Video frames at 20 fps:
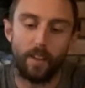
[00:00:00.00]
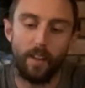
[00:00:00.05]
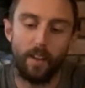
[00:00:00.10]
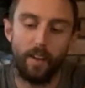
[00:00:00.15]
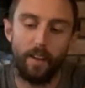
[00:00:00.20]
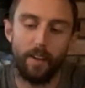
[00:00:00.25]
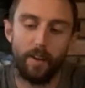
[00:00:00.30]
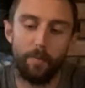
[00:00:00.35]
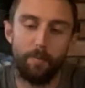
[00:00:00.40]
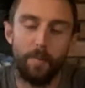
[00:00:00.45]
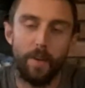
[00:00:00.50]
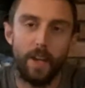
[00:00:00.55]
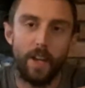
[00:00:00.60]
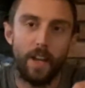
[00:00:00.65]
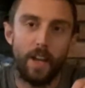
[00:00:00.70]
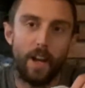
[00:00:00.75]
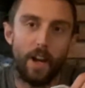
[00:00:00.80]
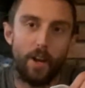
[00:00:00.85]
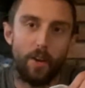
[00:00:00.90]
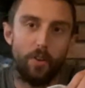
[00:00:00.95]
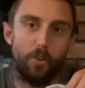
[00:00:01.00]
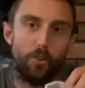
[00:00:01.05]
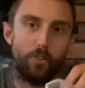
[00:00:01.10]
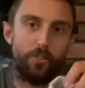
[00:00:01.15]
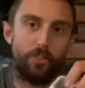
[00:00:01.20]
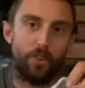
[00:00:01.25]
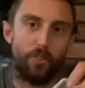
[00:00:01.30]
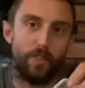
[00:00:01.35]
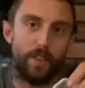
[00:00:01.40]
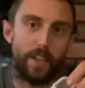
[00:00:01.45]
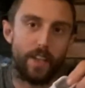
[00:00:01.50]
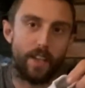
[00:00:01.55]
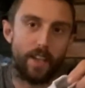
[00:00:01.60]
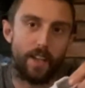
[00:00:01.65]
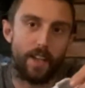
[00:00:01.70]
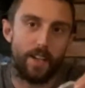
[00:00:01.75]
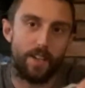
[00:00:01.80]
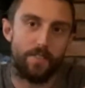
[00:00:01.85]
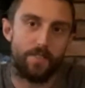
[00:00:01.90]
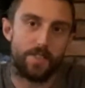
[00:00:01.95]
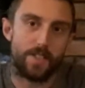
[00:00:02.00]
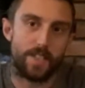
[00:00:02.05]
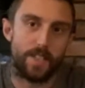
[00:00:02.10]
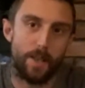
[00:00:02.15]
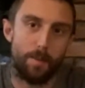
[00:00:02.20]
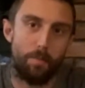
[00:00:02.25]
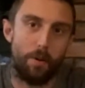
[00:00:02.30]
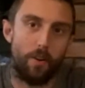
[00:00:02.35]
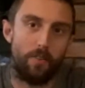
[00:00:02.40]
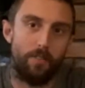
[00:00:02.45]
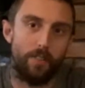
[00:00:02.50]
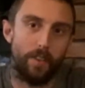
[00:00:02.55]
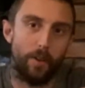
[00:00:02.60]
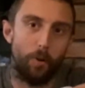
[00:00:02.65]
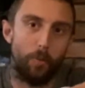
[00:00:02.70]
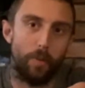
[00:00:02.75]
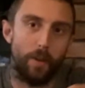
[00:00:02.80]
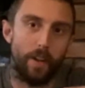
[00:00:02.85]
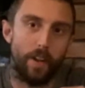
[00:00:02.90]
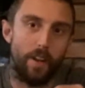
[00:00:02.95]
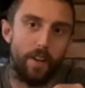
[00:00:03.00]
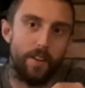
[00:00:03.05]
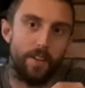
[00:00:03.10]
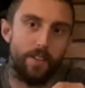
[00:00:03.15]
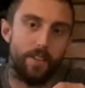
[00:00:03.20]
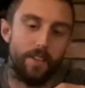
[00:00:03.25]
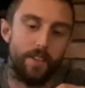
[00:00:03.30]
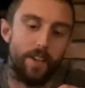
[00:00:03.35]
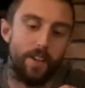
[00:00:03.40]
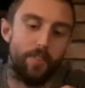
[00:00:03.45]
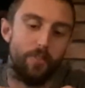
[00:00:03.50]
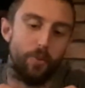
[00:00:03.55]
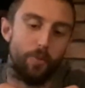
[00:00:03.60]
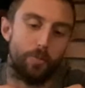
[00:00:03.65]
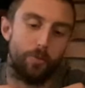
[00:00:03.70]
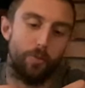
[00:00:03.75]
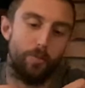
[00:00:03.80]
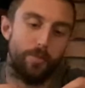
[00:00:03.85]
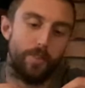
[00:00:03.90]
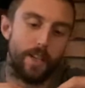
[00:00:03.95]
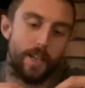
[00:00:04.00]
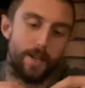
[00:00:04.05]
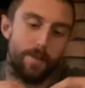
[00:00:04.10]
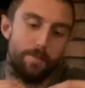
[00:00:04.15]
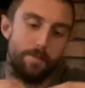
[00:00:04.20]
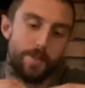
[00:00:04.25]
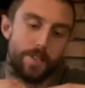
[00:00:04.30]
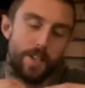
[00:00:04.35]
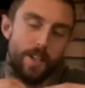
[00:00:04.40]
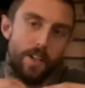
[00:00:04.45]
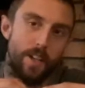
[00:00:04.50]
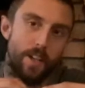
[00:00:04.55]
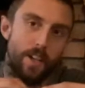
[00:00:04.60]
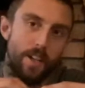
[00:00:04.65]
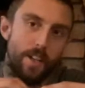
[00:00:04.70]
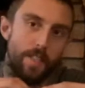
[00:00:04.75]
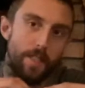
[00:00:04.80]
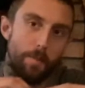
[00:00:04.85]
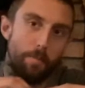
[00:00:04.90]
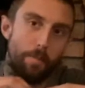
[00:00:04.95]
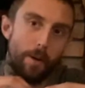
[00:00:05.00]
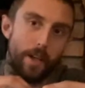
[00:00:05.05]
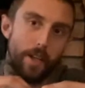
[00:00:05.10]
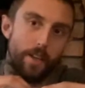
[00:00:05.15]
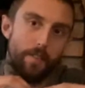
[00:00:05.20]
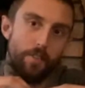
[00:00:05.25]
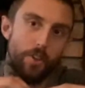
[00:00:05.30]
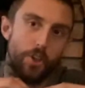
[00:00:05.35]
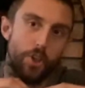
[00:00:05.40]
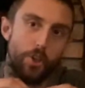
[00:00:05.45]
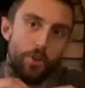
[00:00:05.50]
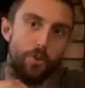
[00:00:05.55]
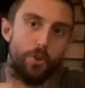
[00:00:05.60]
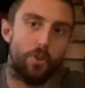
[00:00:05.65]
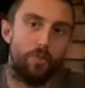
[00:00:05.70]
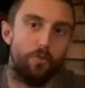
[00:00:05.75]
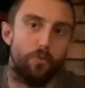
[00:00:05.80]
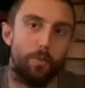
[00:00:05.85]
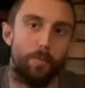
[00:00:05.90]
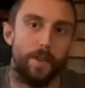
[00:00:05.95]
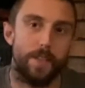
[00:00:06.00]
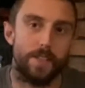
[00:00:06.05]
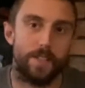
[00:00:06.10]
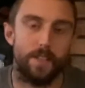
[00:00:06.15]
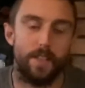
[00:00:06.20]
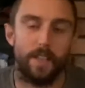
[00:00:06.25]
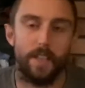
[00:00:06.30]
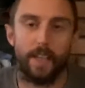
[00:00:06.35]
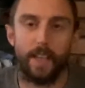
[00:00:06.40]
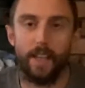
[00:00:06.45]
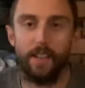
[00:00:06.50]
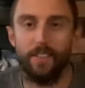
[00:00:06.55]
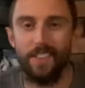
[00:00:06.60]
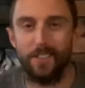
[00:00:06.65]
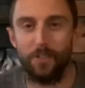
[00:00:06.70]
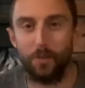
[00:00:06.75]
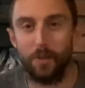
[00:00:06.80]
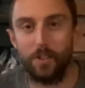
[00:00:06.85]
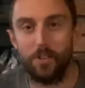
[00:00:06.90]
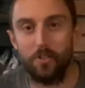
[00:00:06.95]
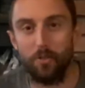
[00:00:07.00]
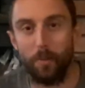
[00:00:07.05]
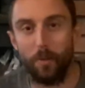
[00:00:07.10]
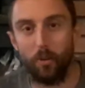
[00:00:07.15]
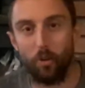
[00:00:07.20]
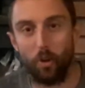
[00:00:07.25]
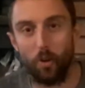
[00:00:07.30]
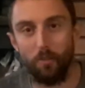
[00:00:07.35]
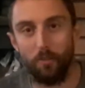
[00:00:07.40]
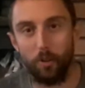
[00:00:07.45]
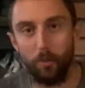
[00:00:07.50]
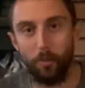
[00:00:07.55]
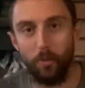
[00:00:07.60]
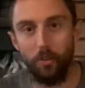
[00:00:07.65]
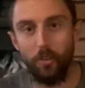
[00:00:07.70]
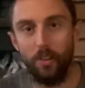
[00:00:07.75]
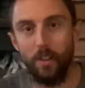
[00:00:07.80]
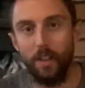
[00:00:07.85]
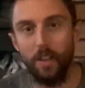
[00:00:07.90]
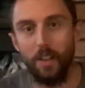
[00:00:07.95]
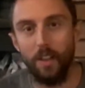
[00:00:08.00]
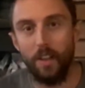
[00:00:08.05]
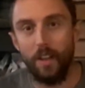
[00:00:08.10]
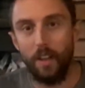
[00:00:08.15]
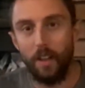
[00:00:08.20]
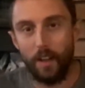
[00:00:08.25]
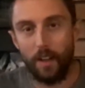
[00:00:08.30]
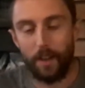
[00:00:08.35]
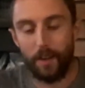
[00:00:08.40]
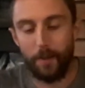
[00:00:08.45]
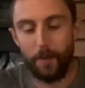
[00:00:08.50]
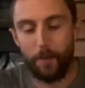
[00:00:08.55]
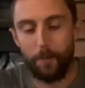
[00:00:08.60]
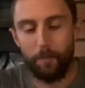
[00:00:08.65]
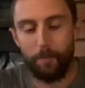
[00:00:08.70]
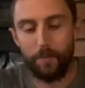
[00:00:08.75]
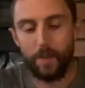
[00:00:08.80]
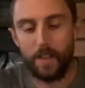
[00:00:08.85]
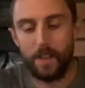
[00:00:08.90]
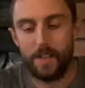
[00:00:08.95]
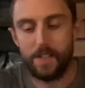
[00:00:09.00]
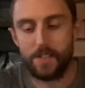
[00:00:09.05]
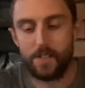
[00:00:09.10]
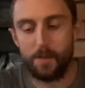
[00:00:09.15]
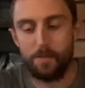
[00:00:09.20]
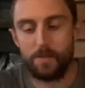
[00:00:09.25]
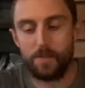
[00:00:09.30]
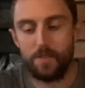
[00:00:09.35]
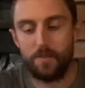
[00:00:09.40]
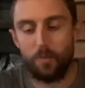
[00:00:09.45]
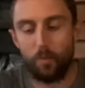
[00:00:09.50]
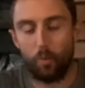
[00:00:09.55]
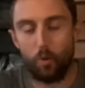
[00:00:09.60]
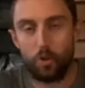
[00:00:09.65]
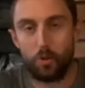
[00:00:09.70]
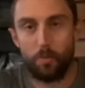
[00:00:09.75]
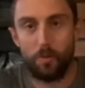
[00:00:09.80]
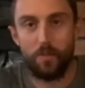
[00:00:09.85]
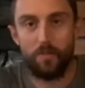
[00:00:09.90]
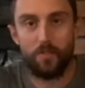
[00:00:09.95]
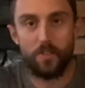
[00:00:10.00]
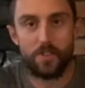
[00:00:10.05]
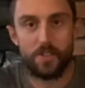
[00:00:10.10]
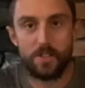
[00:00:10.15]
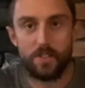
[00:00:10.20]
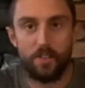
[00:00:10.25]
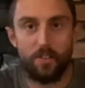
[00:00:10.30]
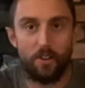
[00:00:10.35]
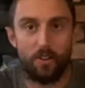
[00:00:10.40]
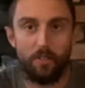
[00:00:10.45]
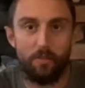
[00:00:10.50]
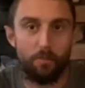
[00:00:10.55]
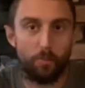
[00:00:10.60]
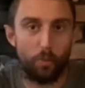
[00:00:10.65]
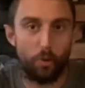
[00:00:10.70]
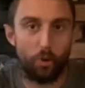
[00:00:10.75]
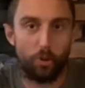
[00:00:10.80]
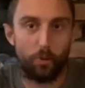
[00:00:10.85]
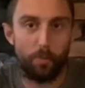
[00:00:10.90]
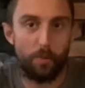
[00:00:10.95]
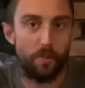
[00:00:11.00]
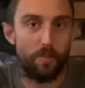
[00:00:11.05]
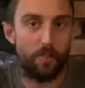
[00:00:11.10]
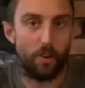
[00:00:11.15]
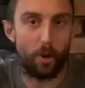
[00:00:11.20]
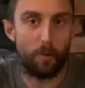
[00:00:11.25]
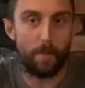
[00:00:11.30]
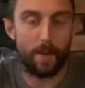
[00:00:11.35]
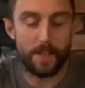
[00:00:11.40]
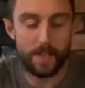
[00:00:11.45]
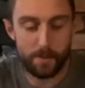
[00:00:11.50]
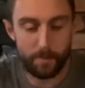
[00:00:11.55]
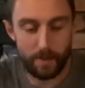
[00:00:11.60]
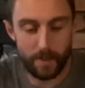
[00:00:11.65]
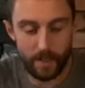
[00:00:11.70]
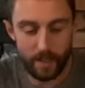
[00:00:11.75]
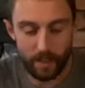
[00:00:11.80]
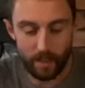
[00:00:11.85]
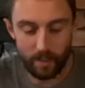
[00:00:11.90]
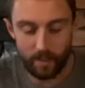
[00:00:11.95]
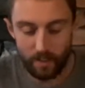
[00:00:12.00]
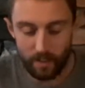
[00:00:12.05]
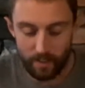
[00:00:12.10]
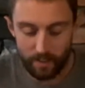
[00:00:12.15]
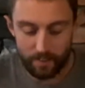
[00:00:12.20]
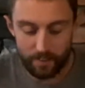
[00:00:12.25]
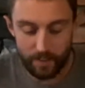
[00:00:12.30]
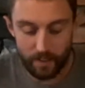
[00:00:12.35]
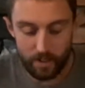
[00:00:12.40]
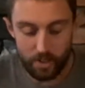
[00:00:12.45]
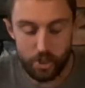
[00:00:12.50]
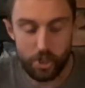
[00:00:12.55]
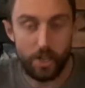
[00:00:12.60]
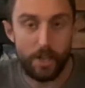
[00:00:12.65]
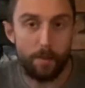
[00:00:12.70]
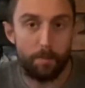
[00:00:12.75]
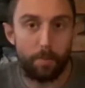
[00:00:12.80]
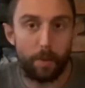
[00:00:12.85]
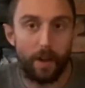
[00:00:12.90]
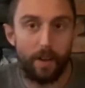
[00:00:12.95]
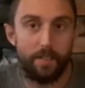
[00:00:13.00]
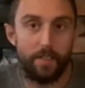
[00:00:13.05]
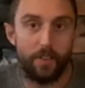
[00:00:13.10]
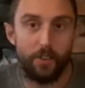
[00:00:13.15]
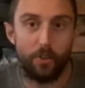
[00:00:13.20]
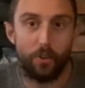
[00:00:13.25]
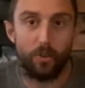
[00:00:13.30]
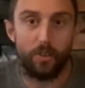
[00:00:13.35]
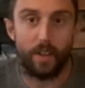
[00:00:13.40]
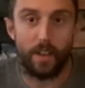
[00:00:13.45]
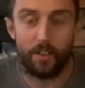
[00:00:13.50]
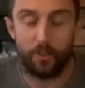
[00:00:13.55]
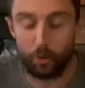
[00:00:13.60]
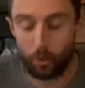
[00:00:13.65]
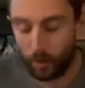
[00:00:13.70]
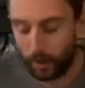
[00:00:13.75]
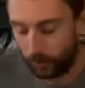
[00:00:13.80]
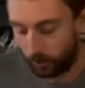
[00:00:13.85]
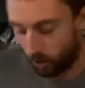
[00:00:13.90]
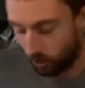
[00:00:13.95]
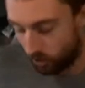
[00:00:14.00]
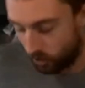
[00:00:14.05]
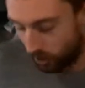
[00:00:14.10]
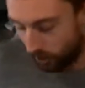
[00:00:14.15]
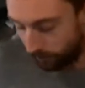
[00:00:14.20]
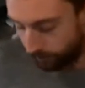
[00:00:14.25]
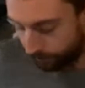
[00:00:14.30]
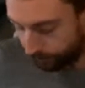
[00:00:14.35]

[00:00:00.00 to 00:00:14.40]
And also they can kind of slip off a little bit, and you end up sometimes the back of your shoe can rub into the Achilles, which is a bit uncomfortable. In terms of waterproofness, they're not waterproof, they're not meant to be. They are cheap and they do last quite long.